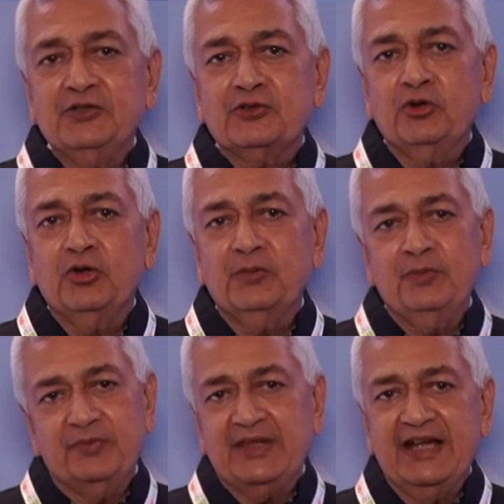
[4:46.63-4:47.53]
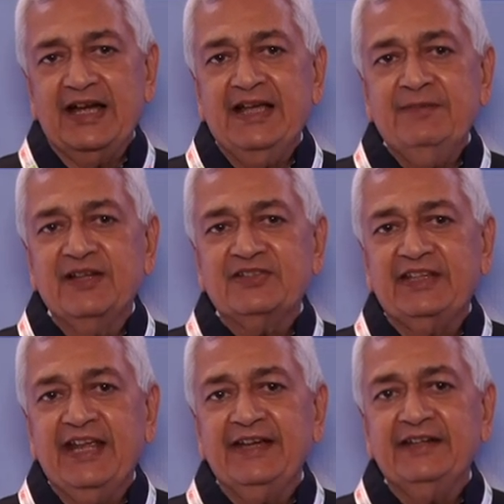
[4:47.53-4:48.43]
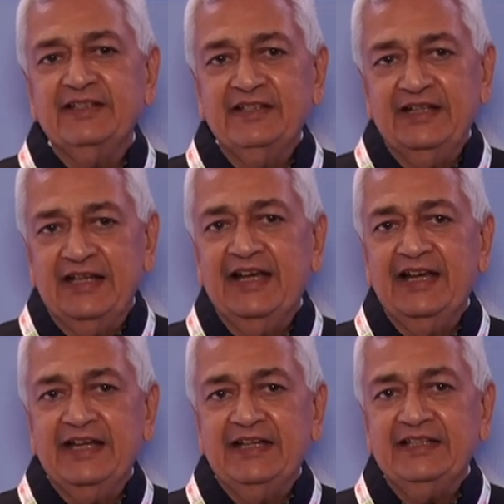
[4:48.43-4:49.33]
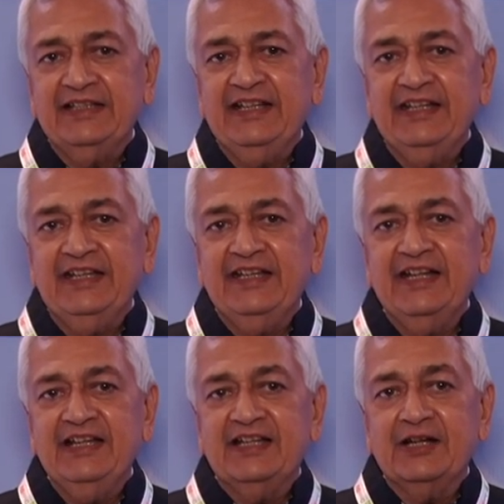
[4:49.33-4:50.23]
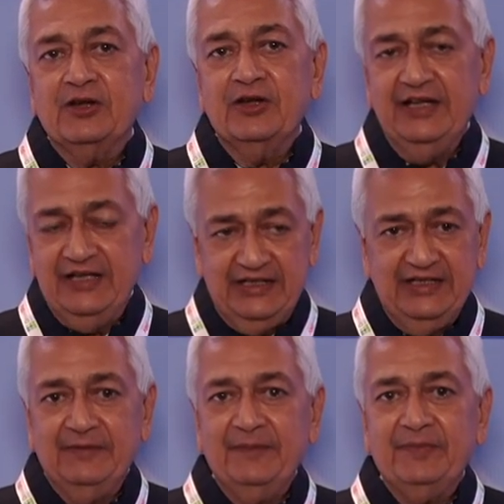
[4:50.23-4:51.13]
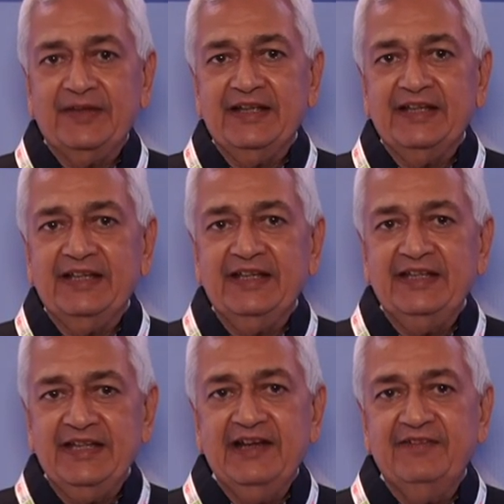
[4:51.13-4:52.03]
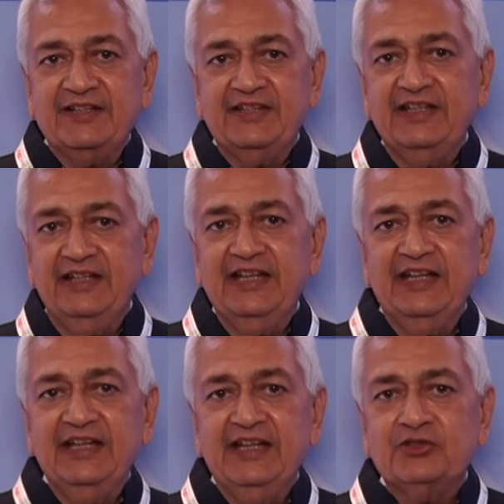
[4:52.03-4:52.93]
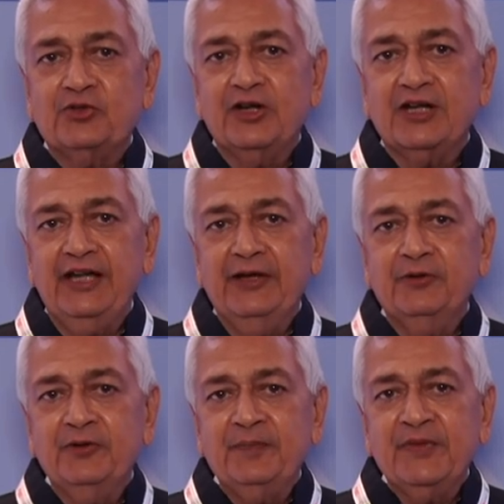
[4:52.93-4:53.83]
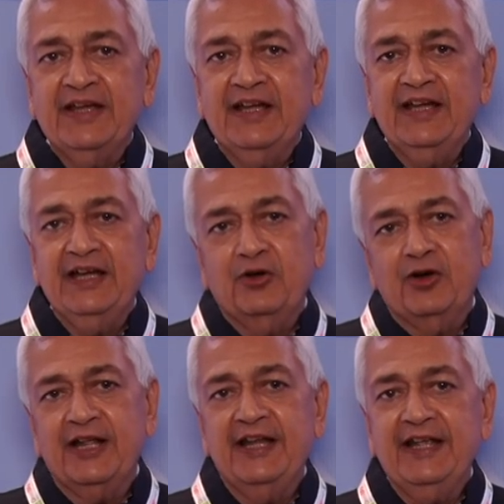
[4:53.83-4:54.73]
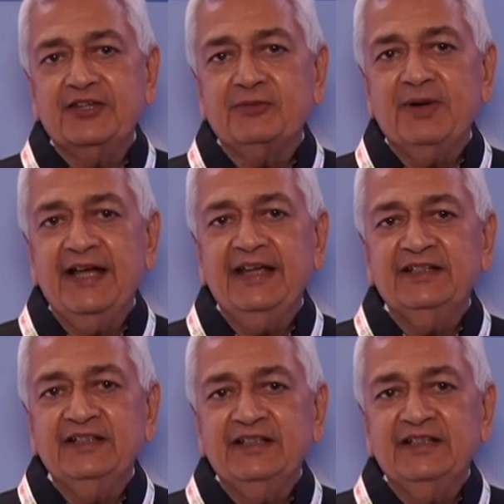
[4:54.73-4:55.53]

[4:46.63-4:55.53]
So I must thank the India Vaccine Leaders Conclave, organized by